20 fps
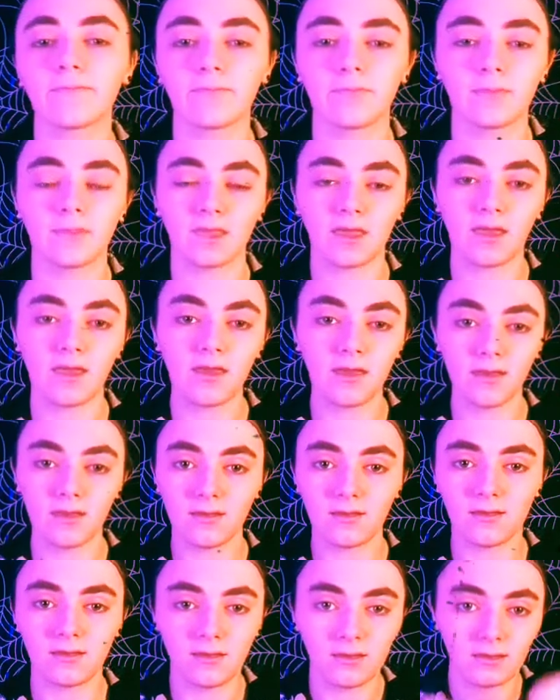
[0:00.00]
Okay,
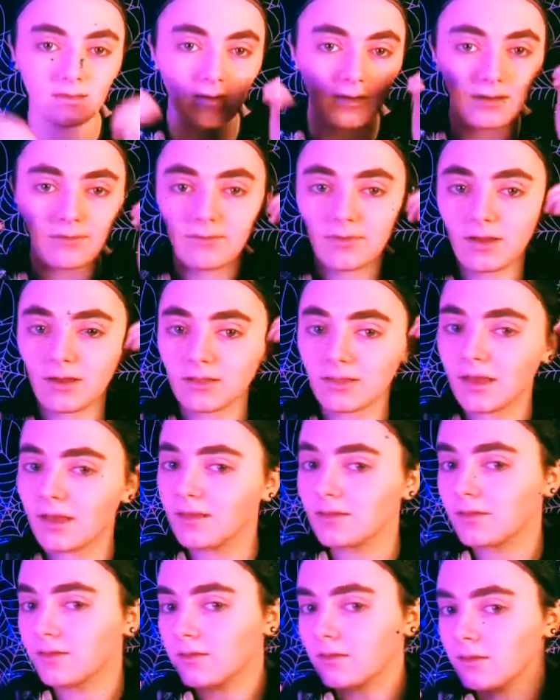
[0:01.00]
now that we got that
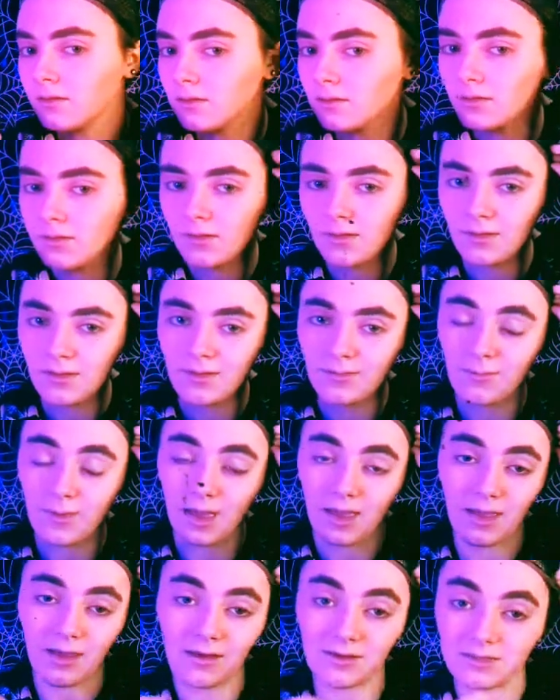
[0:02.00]
done, my
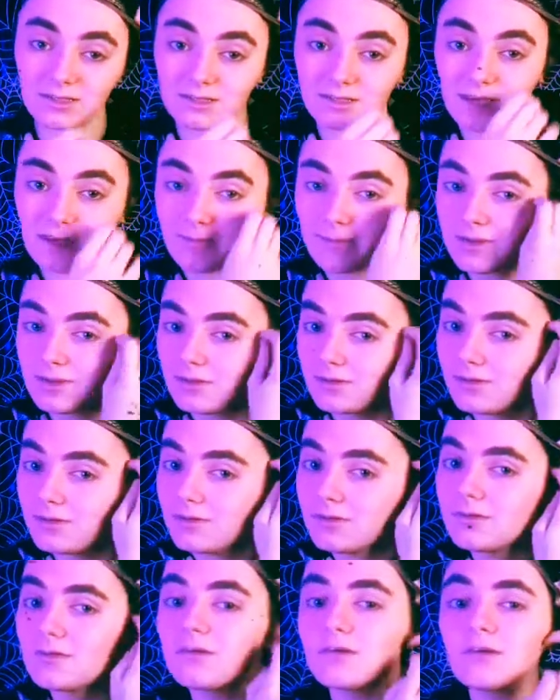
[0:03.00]
hair is escaping.
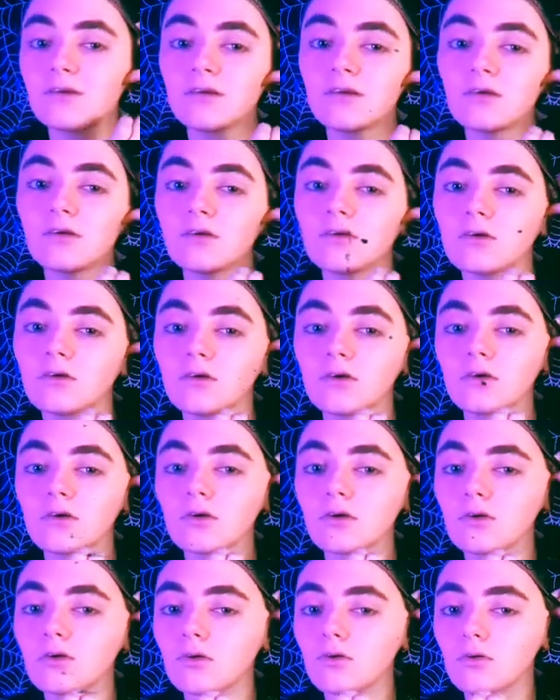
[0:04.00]

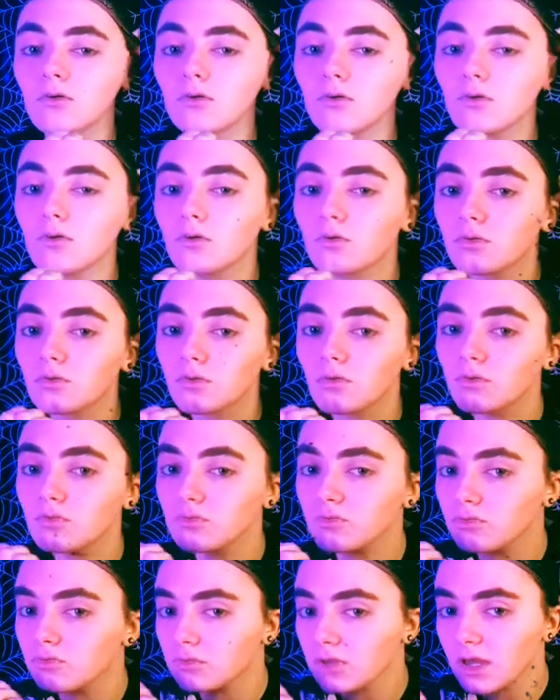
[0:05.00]
Uh-oh, don't
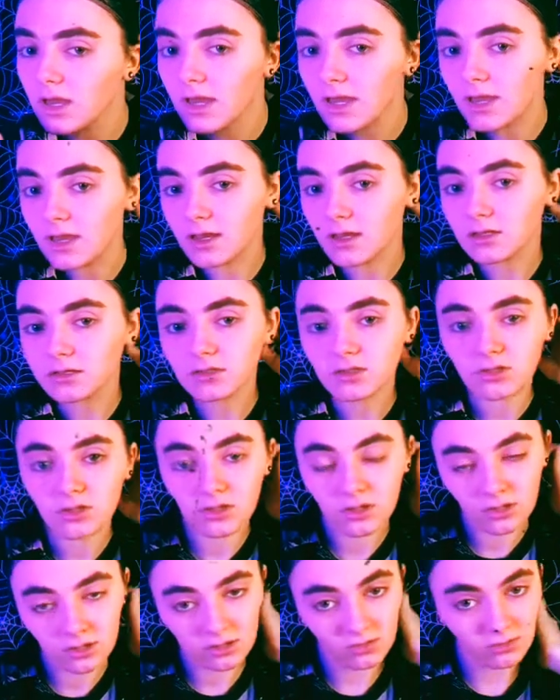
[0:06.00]
do that.
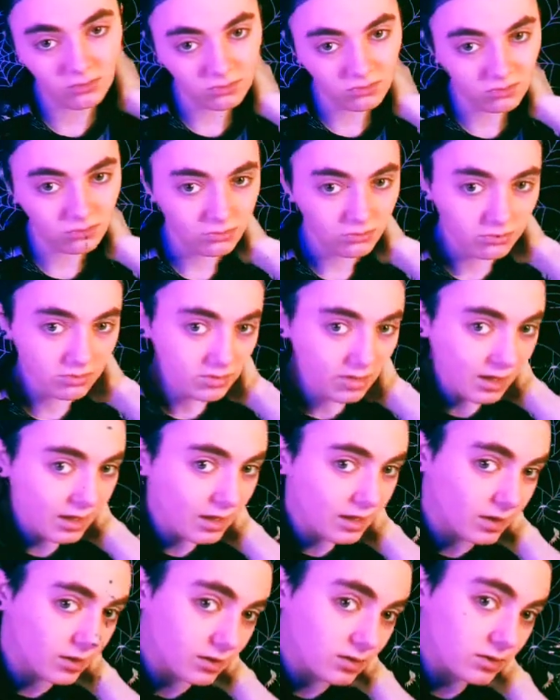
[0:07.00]
Don't do
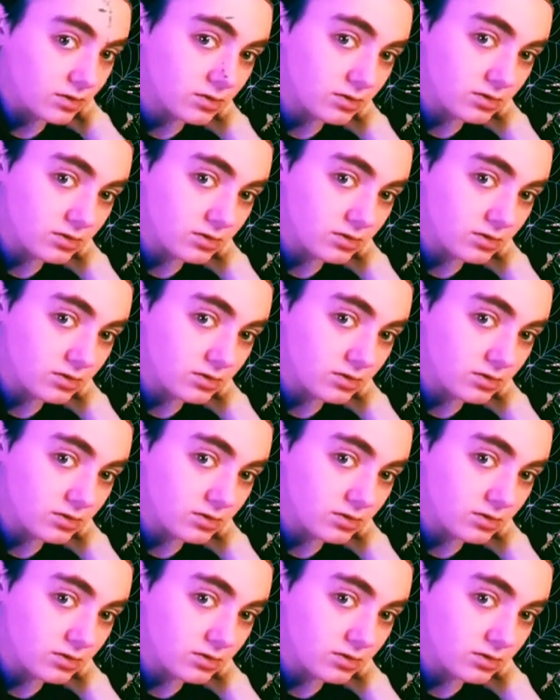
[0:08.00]
that.